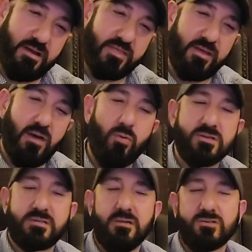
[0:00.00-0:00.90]
I think I want
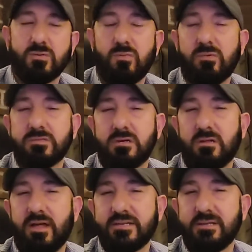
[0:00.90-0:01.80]
to say this one was
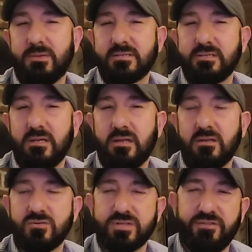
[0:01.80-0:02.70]
last time I seen
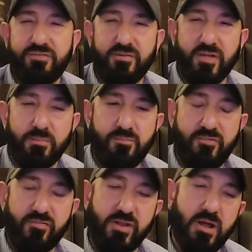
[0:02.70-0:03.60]
it was in the
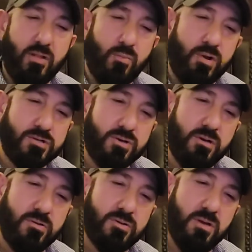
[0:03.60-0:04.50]
$50 price
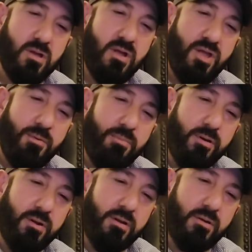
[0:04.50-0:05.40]
range.
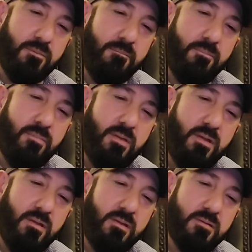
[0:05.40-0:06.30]
But
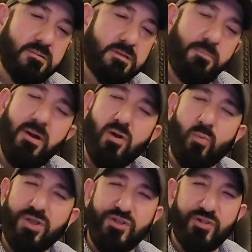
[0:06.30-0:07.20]
depending
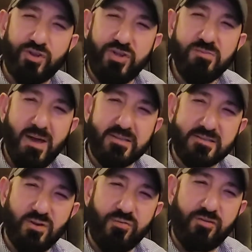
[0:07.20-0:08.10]
on what you look, you might
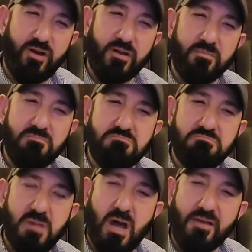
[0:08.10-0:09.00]
still find them
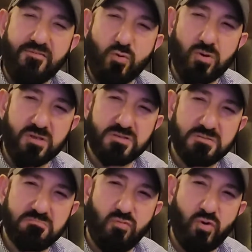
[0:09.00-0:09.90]
high
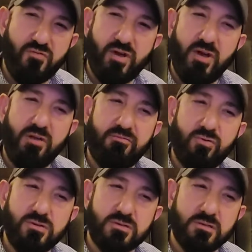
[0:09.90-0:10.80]
40s, 45,
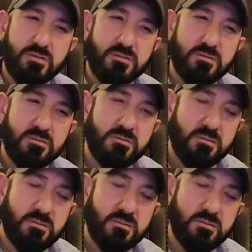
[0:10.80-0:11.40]
46.